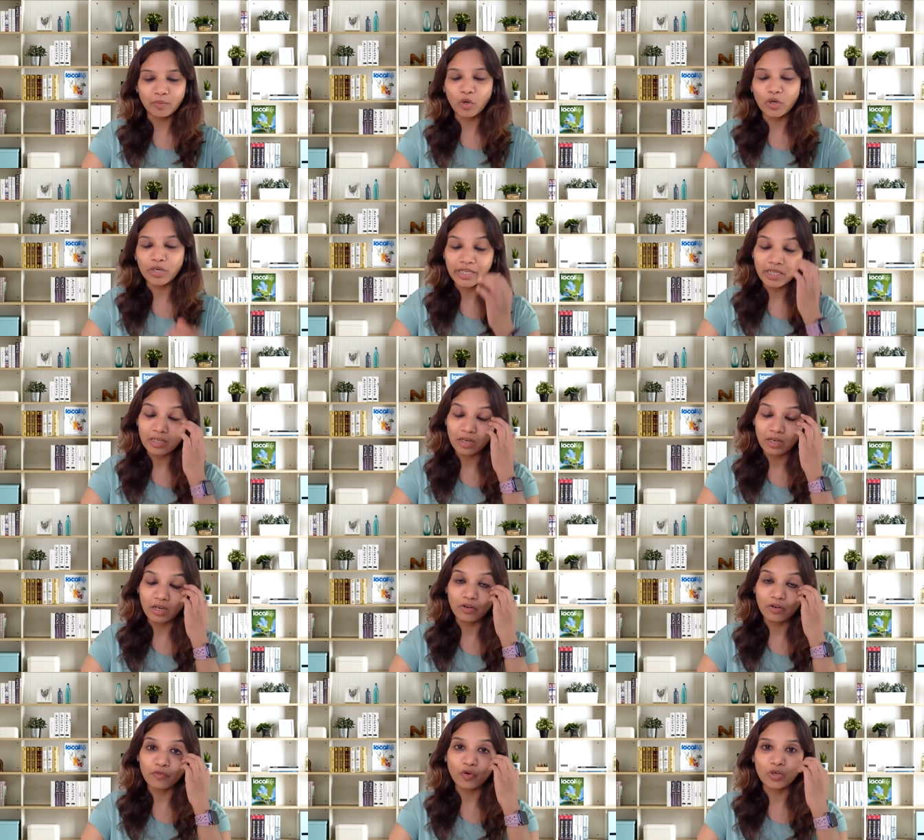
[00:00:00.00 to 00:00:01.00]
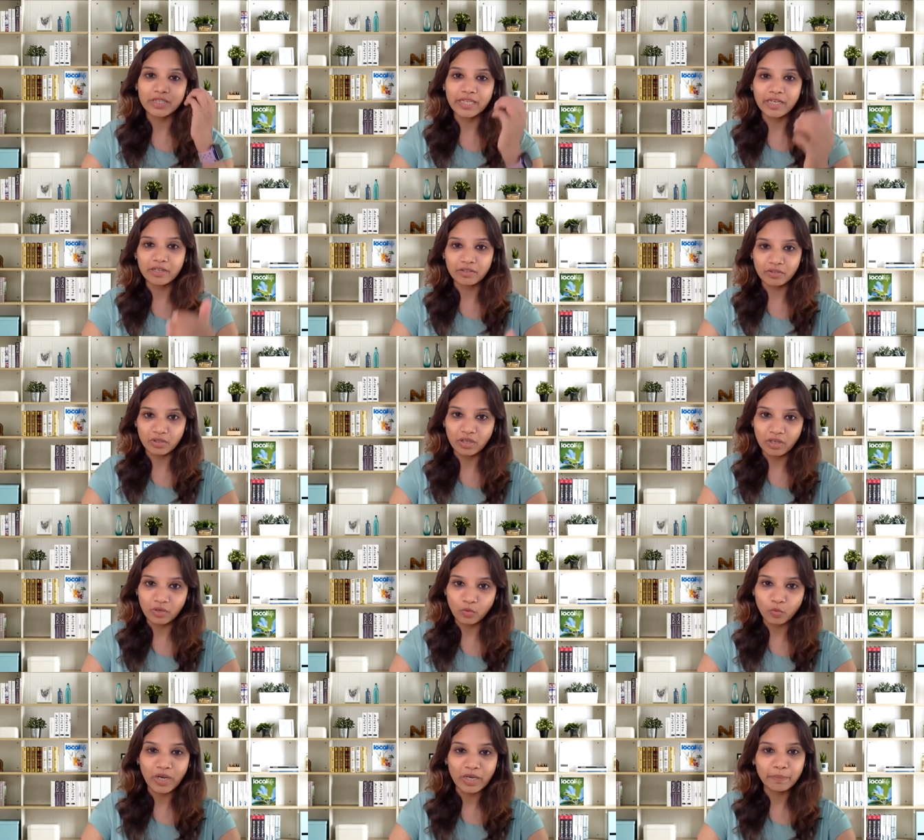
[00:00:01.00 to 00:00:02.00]
morning for their
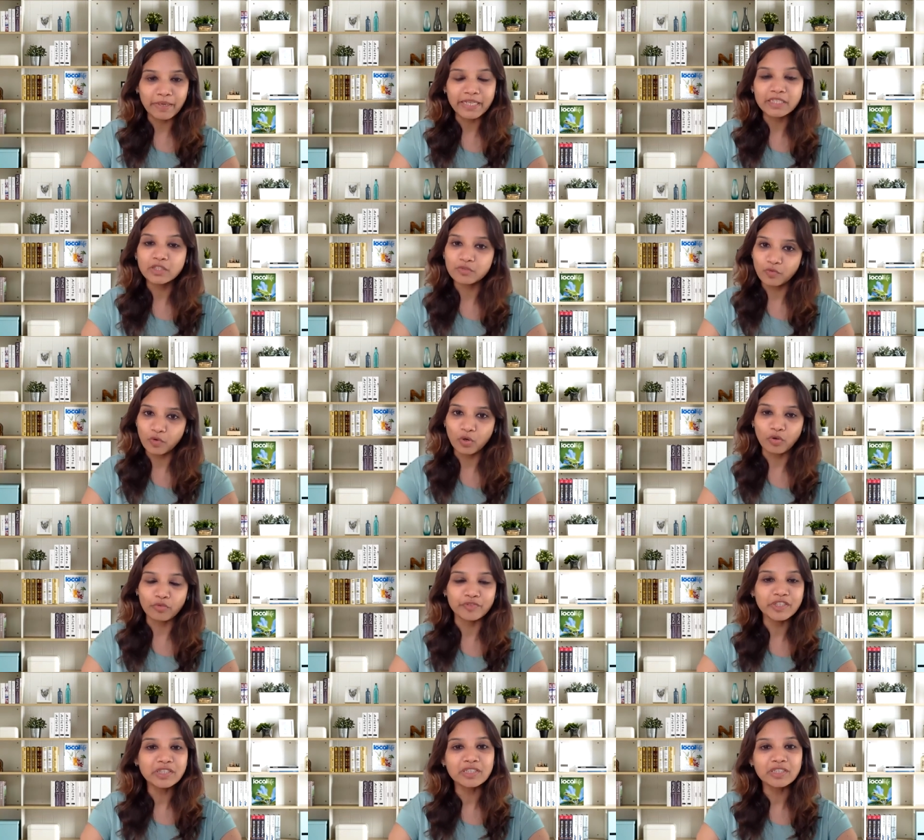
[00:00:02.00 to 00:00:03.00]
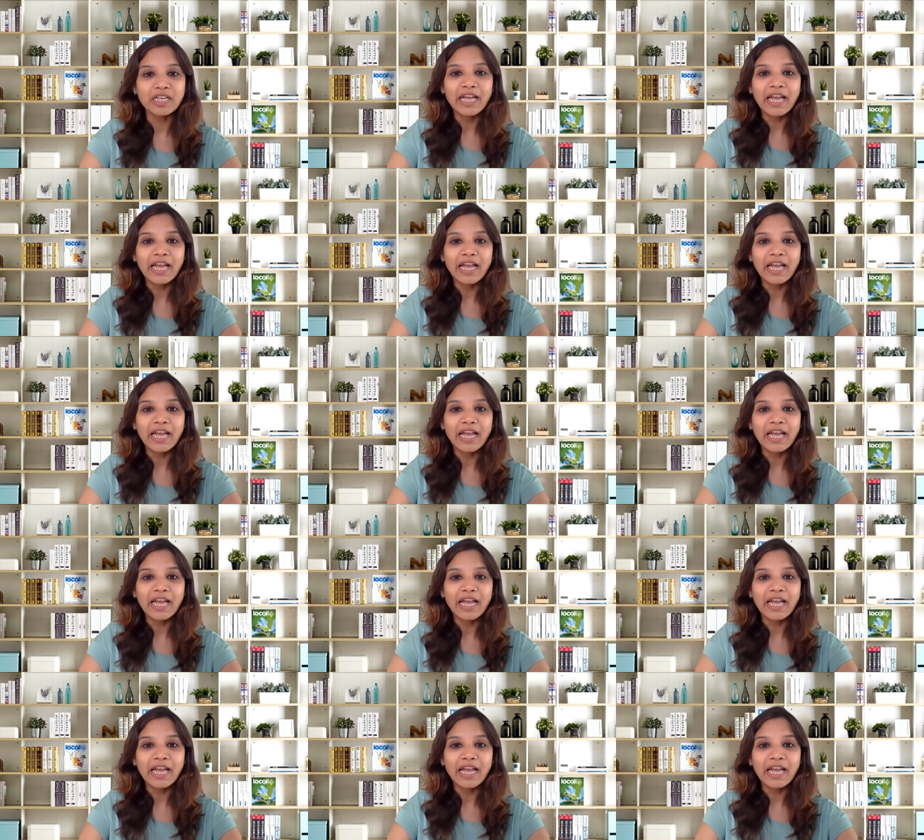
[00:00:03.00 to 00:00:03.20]
workplace, for office,